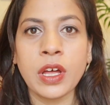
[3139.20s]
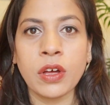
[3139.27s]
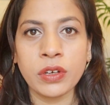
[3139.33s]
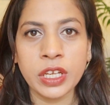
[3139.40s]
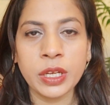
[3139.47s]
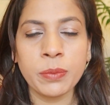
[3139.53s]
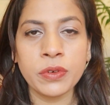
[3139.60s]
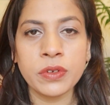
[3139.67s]
Now,
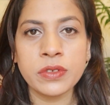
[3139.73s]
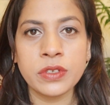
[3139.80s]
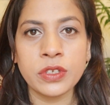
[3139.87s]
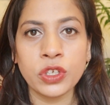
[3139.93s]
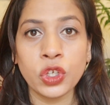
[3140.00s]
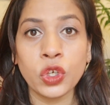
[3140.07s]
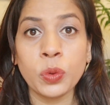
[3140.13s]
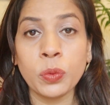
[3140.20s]
Libras, the
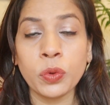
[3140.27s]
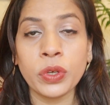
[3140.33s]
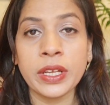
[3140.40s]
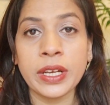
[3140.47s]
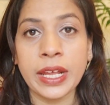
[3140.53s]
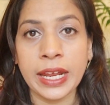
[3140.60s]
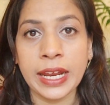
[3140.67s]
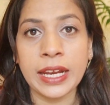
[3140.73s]
new moon
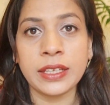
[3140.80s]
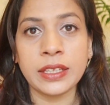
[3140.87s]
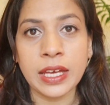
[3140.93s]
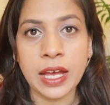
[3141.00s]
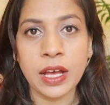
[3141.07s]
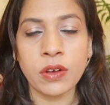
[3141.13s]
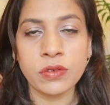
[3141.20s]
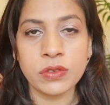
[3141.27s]
in 8th
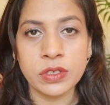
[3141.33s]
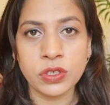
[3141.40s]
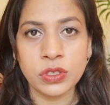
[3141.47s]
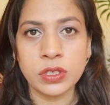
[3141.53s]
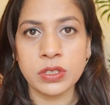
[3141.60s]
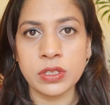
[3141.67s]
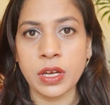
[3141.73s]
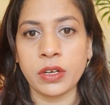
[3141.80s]
house into
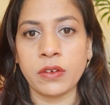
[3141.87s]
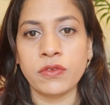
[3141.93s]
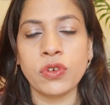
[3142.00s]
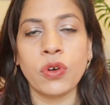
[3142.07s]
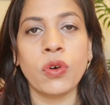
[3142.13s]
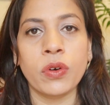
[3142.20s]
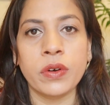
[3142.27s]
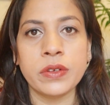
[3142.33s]
the sign of
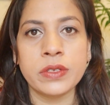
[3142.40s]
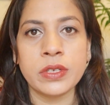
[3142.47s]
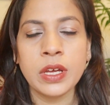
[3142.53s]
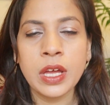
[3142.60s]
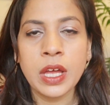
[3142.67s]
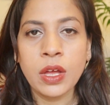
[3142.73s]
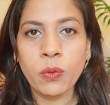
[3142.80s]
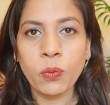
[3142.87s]
Taurus
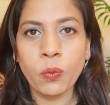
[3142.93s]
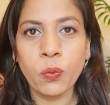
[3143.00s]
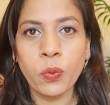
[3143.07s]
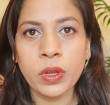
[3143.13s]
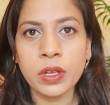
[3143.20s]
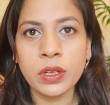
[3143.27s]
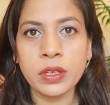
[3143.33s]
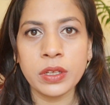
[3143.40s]

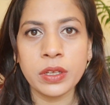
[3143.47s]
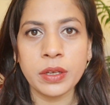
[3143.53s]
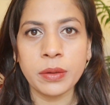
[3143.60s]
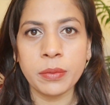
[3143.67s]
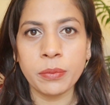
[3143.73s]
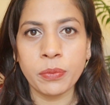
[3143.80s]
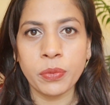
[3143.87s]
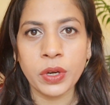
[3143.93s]
will
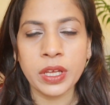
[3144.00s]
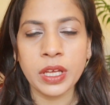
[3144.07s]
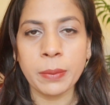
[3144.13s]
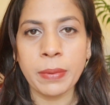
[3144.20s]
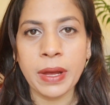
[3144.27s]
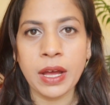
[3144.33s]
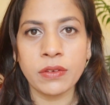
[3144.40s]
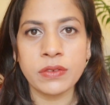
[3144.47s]
bring
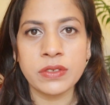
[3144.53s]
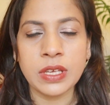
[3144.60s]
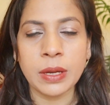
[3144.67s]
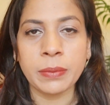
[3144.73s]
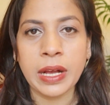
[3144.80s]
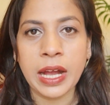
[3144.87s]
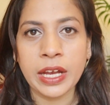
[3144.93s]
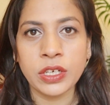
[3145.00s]
about
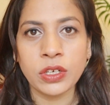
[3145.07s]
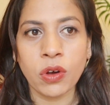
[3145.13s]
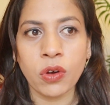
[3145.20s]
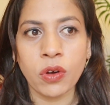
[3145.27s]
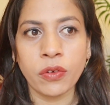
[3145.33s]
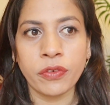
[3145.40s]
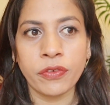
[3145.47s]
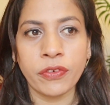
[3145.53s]
some kind
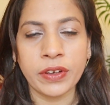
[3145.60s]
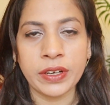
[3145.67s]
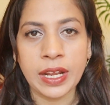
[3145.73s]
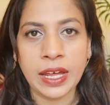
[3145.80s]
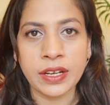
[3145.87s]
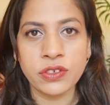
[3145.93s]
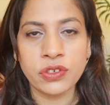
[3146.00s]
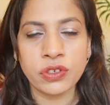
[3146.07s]
of
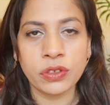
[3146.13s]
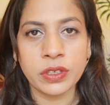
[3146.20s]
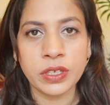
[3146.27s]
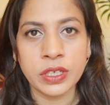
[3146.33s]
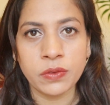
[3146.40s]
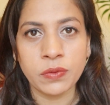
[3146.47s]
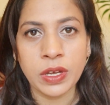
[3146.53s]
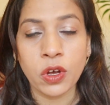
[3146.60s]
financial
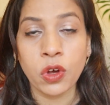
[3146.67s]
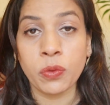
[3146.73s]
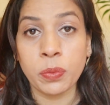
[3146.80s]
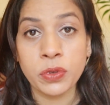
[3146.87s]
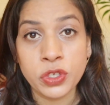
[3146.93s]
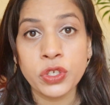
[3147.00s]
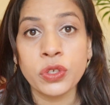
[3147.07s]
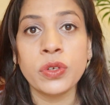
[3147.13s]

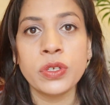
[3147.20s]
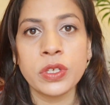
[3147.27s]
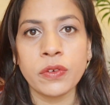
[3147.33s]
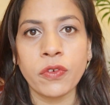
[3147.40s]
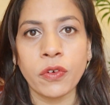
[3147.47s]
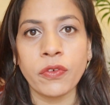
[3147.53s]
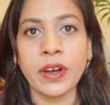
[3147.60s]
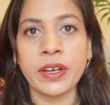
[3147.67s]
opportunity
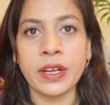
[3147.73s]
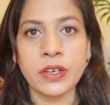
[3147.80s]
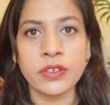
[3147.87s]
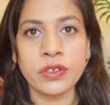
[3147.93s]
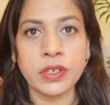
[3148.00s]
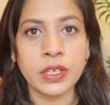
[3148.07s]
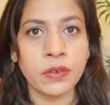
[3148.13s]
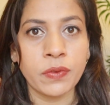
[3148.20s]
for
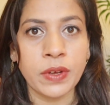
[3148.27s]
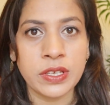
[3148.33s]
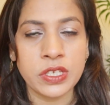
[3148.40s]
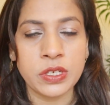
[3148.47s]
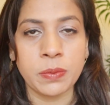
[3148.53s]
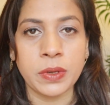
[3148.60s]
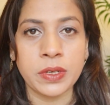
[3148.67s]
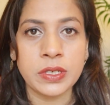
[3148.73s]
financial
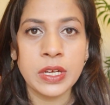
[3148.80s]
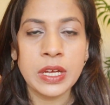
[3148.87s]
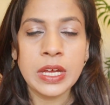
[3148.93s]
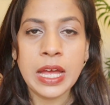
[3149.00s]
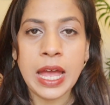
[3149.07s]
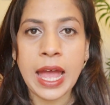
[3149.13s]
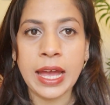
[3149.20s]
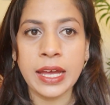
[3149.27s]
investment,
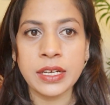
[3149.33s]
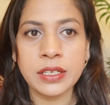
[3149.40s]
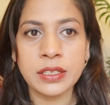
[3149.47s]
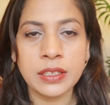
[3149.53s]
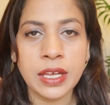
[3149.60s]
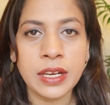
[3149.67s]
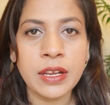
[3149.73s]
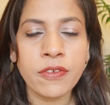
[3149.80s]

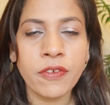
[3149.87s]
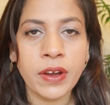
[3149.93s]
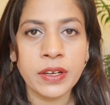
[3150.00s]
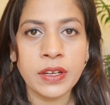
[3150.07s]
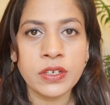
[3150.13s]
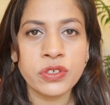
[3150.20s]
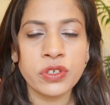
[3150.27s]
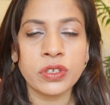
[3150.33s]
and any
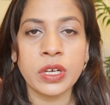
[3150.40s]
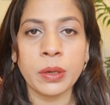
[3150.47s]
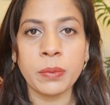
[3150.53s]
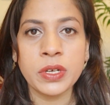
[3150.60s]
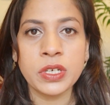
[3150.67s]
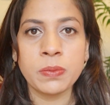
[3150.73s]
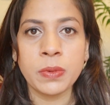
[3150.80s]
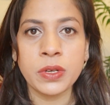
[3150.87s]
financial
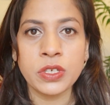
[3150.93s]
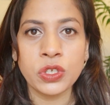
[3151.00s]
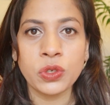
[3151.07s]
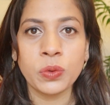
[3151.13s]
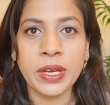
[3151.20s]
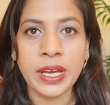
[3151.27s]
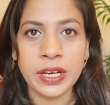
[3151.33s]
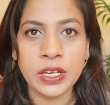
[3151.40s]
commitment
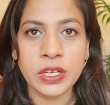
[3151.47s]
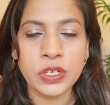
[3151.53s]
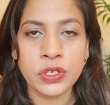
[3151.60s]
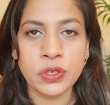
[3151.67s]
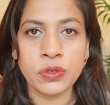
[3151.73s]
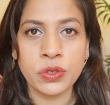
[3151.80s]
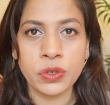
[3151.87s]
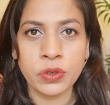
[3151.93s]
you get
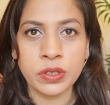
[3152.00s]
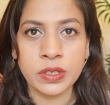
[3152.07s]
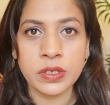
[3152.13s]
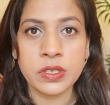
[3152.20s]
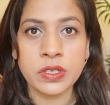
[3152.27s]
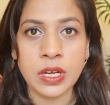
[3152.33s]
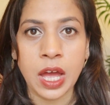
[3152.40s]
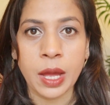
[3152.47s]
into during
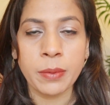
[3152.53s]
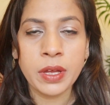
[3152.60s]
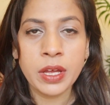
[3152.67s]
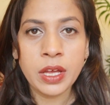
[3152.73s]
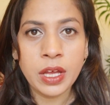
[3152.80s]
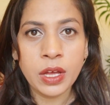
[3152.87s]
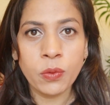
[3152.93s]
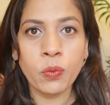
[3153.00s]
this time
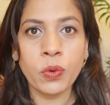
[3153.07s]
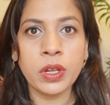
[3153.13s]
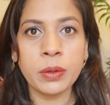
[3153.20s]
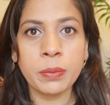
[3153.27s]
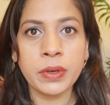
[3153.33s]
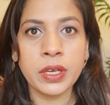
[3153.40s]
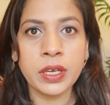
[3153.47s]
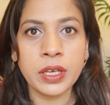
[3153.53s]

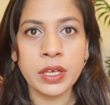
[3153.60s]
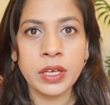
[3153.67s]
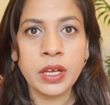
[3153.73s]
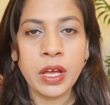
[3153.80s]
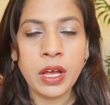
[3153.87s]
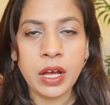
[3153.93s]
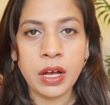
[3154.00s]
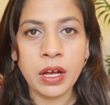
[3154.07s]
will be
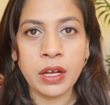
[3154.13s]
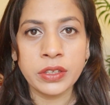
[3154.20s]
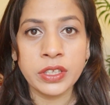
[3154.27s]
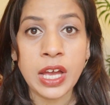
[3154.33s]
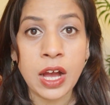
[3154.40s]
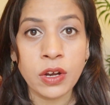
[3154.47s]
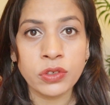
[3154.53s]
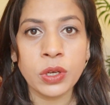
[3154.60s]

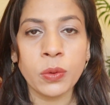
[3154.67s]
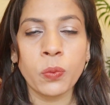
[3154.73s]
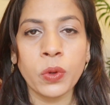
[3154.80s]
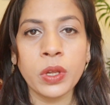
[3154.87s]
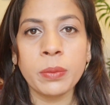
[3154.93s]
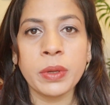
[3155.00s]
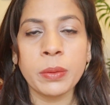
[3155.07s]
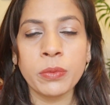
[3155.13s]
the outcome
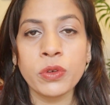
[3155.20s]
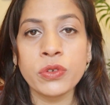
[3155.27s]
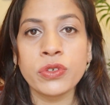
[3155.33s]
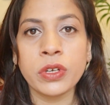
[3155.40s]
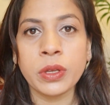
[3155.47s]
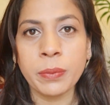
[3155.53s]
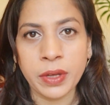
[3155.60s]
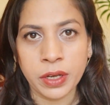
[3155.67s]
will be
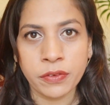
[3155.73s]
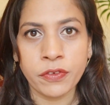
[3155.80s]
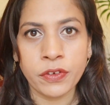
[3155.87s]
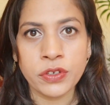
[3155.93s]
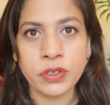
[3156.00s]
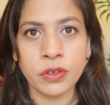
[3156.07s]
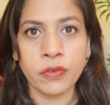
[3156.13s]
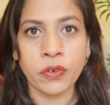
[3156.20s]
mutually
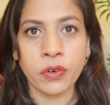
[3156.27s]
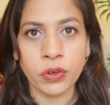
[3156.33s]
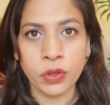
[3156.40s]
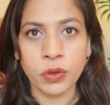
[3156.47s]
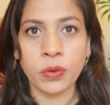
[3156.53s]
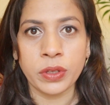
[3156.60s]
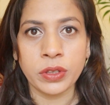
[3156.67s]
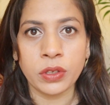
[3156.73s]
beneficial for
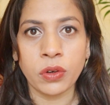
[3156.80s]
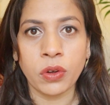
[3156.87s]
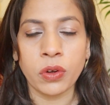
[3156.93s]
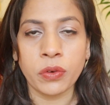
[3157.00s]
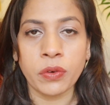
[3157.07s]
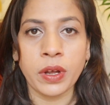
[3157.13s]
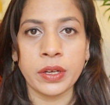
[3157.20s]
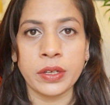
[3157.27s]
you in the
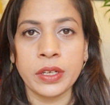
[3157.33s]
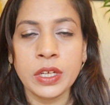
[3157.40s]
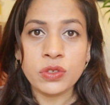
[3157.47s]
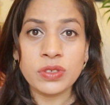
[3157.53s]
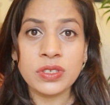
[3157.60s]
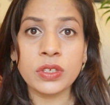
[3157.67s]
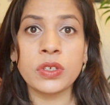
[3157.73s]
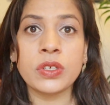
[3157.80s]
long run.
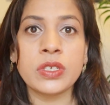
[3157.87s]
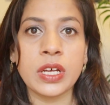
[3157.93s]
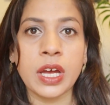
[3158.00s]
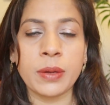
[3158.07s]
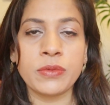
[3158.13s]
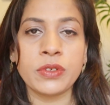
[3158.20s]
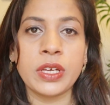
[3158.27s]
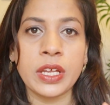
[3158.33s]
So it's a good
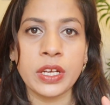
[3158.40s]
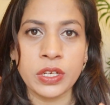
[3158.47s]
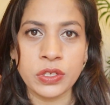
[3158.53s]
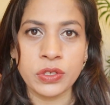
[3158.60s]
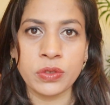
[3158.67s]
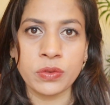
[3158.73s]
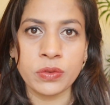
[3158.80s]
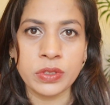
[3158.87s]
time to get
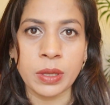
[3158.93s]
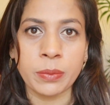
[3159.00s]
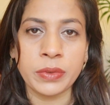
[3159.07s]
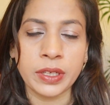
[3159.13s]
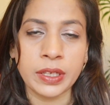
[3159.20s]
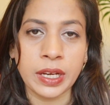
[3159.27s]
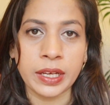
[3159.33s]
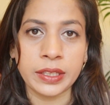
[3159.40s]
into
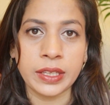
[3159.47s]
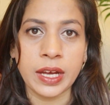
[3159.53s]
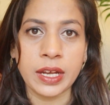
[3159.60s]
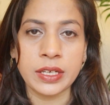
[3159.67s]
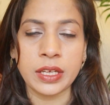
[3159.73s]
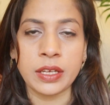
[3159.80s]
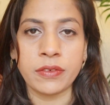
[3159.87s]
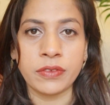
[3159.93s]
something like
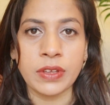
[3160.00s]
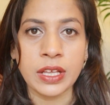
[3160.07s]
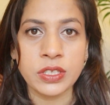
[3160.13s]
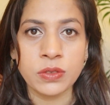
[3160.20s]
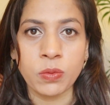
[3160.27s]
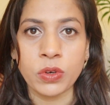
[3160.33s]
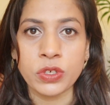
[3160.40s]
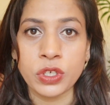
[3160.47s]
that if
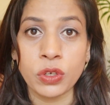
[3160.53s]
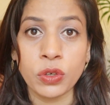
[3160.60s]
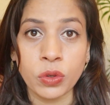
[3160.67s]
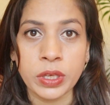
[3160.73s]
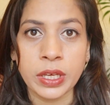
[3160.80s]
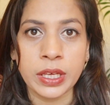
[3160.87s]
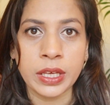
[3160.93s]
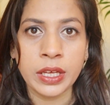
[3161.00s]
that's what you're
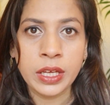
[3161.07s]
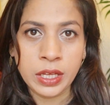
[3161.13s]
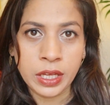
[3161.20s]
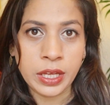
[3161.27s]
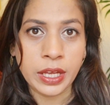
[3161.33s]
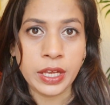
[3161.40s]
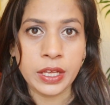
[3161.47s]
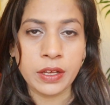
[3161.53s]
looking
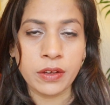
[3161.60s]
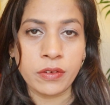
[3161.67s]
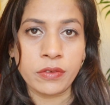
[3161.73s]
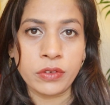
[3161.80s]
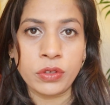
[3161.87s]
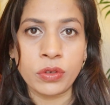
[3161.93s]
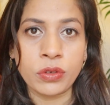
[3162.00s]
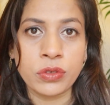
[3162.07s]

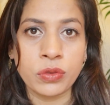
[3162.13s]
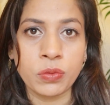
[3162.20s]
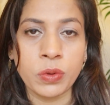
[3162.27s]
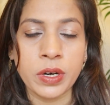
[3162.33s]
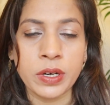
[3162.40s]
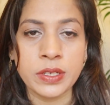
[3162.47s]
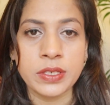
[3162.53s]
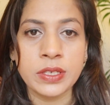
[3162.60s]

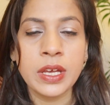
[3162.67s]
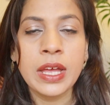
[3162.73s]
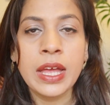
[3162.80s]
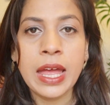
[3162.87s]
towards.